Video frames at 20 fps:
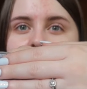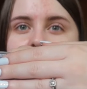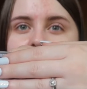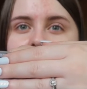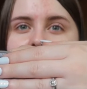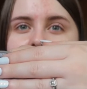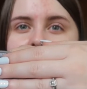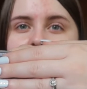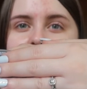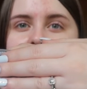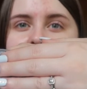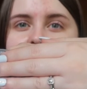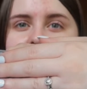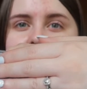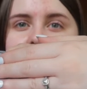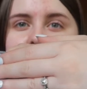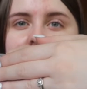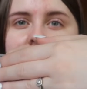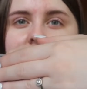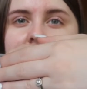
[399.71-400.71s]
And they come in
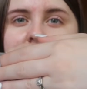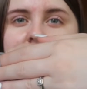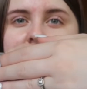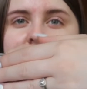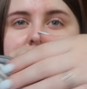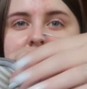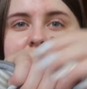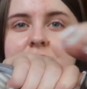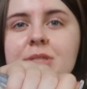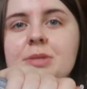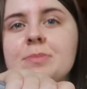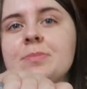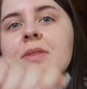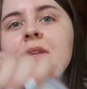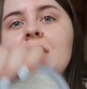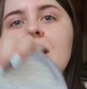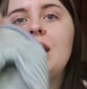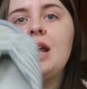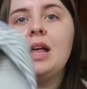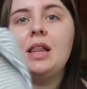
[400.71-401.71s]
different colors.
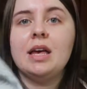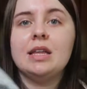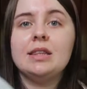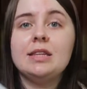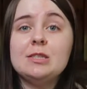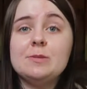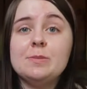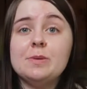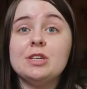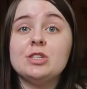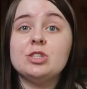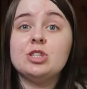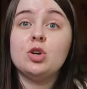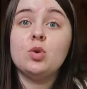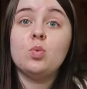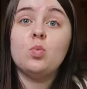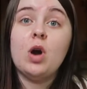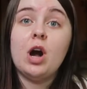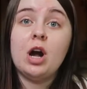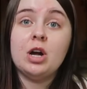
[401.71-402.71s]
And I like these because they're
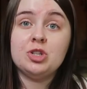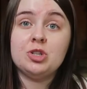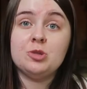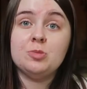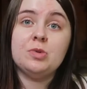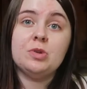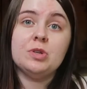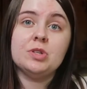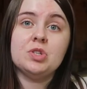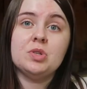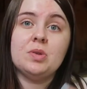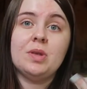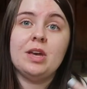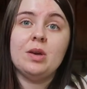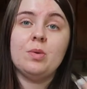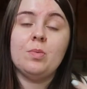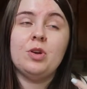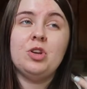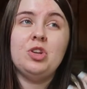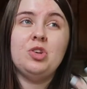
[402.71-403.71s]
washable. So
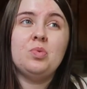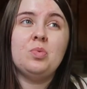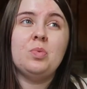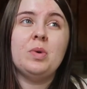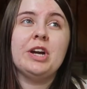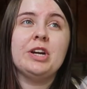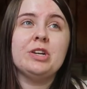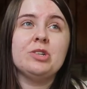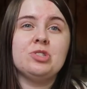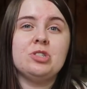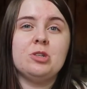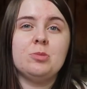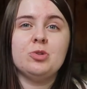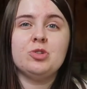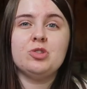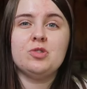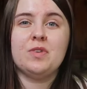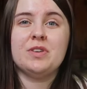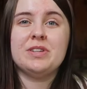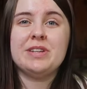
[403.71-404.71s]
like when you wear
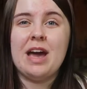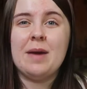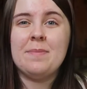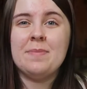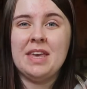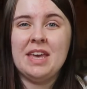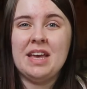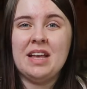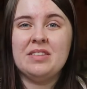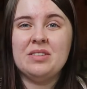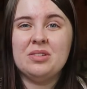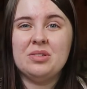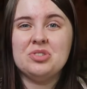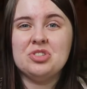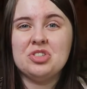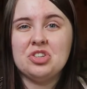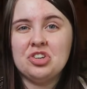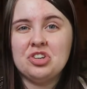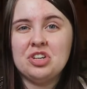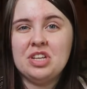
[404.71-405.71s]
slippers over time, they get a little
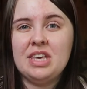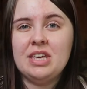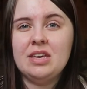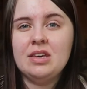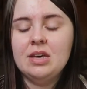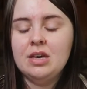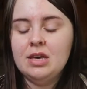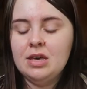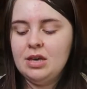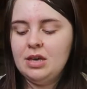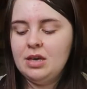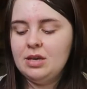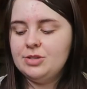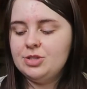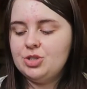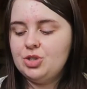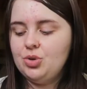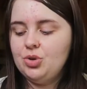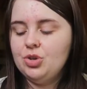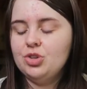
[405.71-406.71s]
dirty.
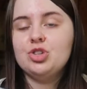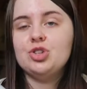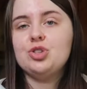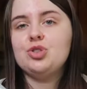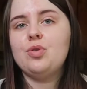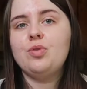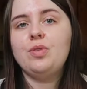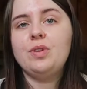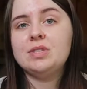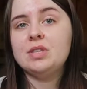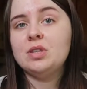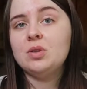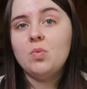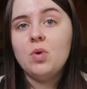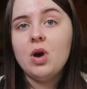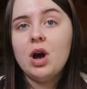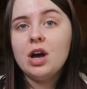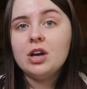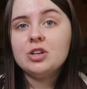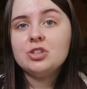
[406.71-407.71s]
So you can just throw these in the
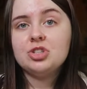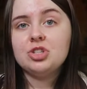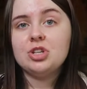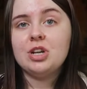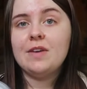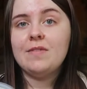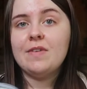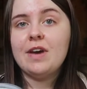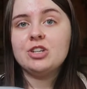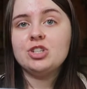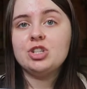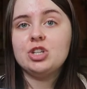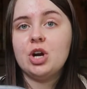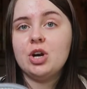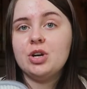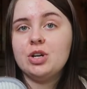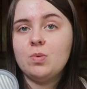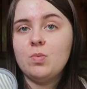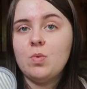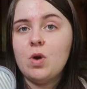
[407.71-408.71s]
wash. And I've actually
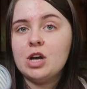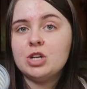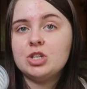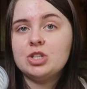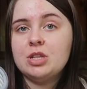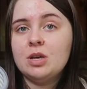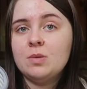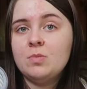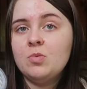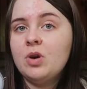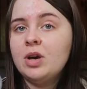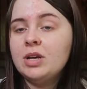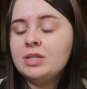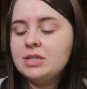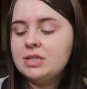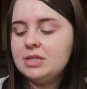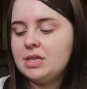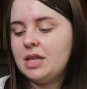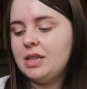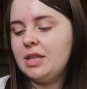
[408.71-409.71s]
already washed them
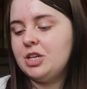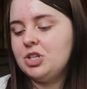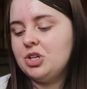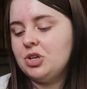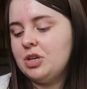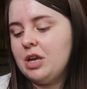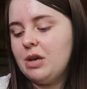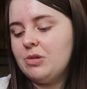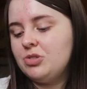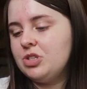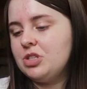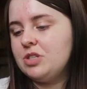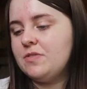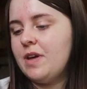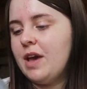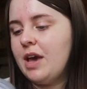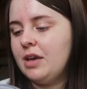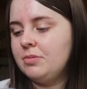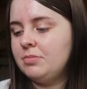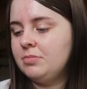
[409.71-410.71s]
once and they turned out just
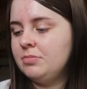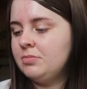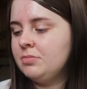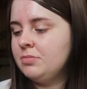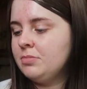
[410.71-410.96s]
fine.